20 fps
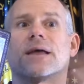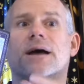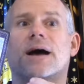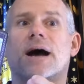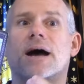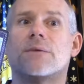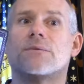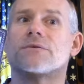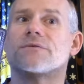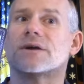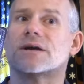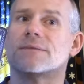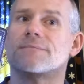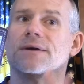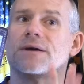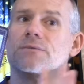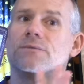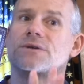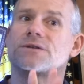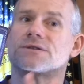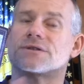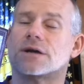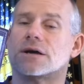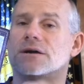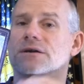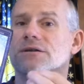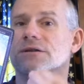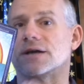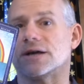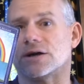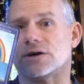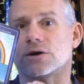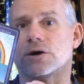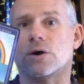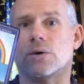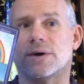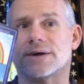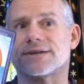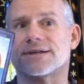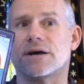I would recommend we start, like,
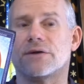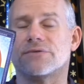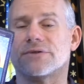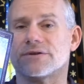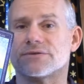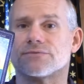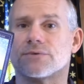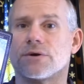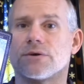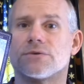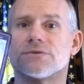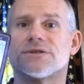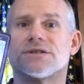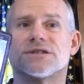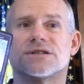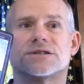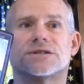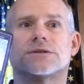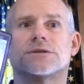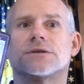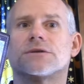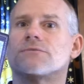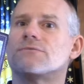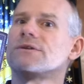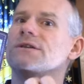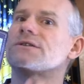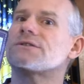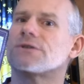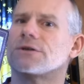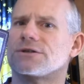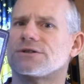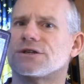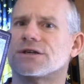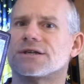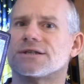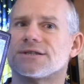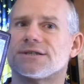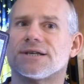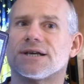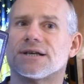going down these roads and just researching
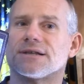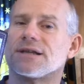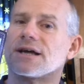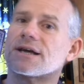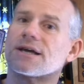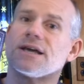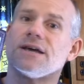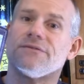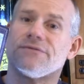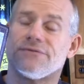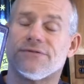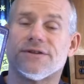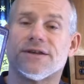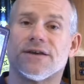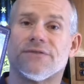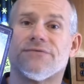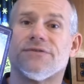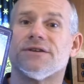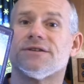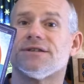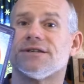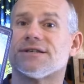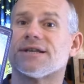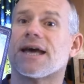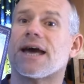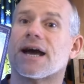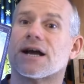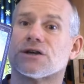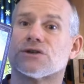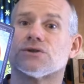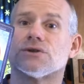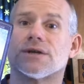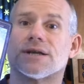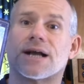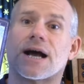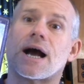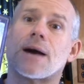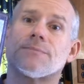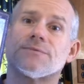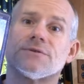and seeing, like, if, if this is actually an
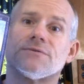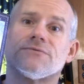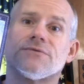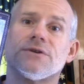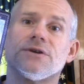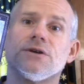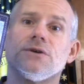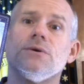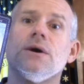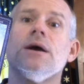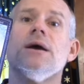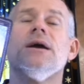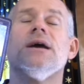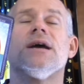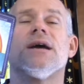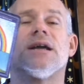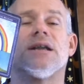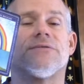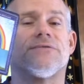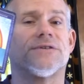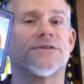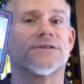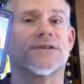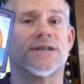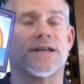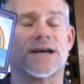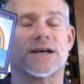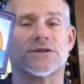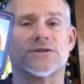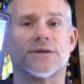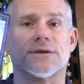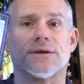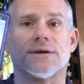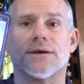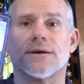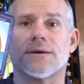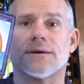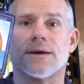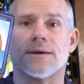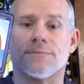option for you and if this could
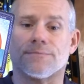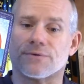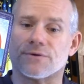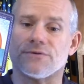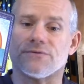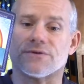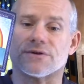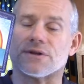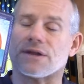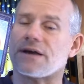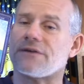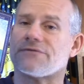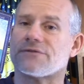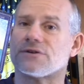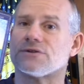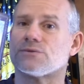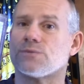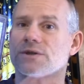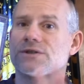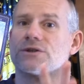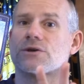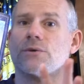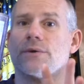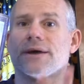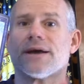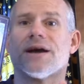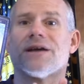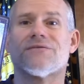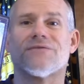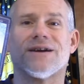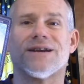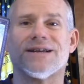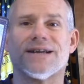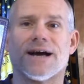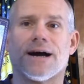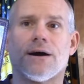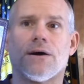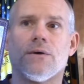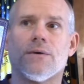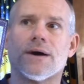actually improve your life. Because what's going on right
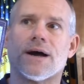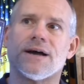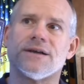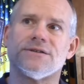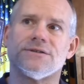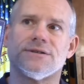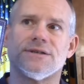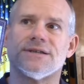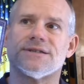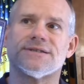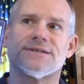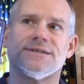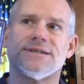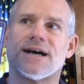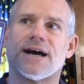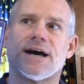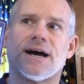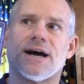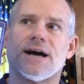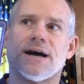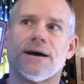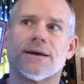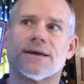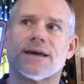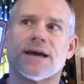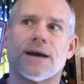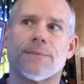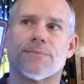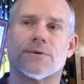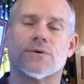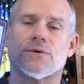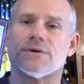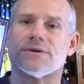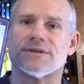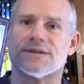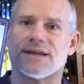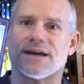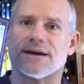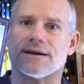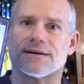now, I, it's not a
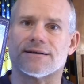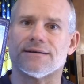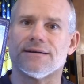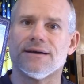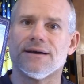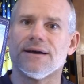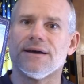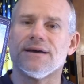Capricorn thing.